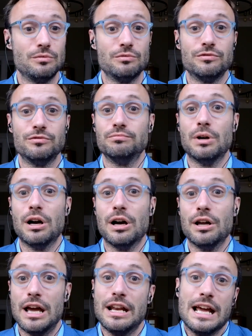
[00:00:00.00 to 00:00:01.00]
and
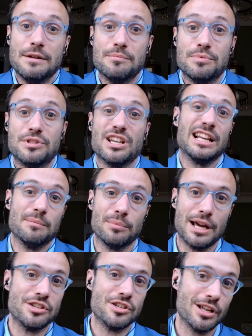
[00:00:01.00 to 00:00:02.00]
particularly in places
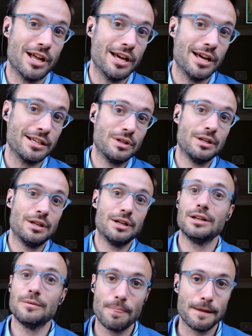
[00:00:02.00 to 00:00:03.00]
like
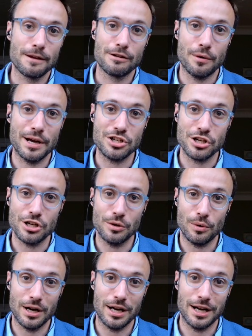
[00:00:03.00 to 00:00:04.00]
Croatia,
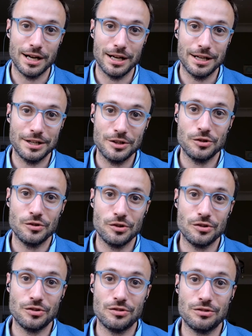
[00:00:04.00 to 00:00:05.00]
where
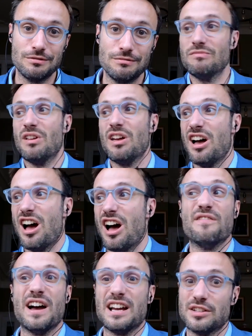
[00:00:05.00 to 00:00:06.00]

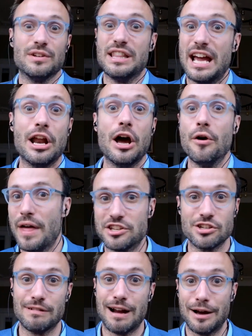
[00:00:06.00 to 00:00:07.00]
effectively they know they're
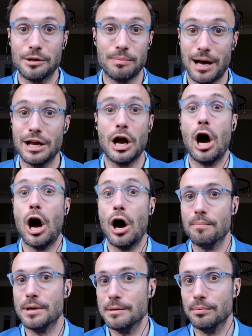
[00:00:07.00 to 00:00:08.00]
surrounded by other
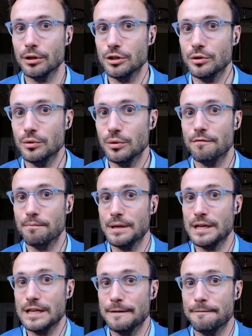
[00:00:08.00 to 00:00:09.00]
people who have been
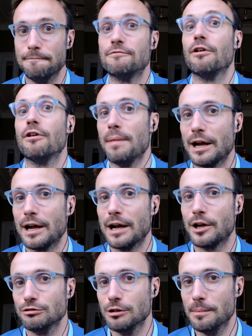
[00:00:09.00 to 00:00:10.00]
from that cultural
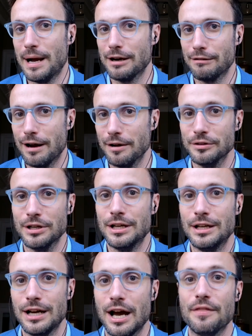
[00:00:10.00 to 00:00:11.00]
background,
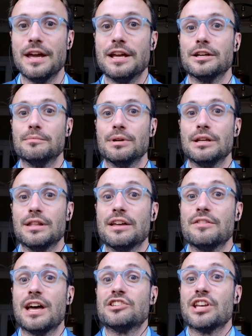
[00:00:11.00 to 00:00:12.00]
and they're
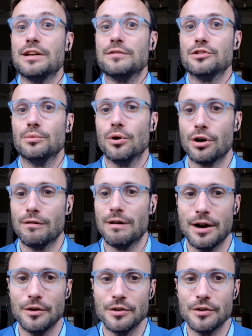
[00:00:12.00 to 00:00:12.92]
safe to walk around.